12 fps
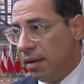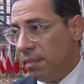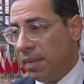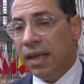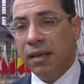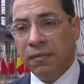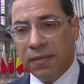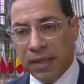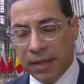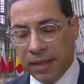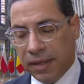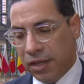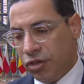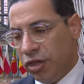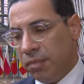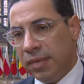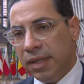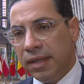bigger
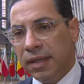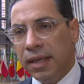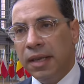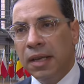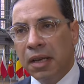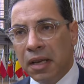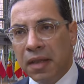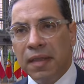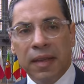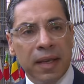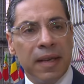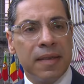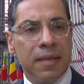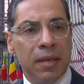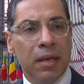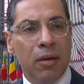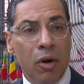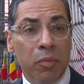shipment in the next,
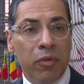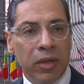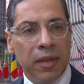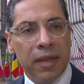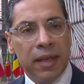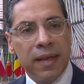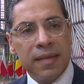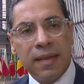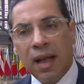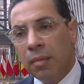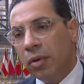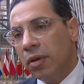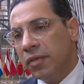hopefully, in the next couple of days.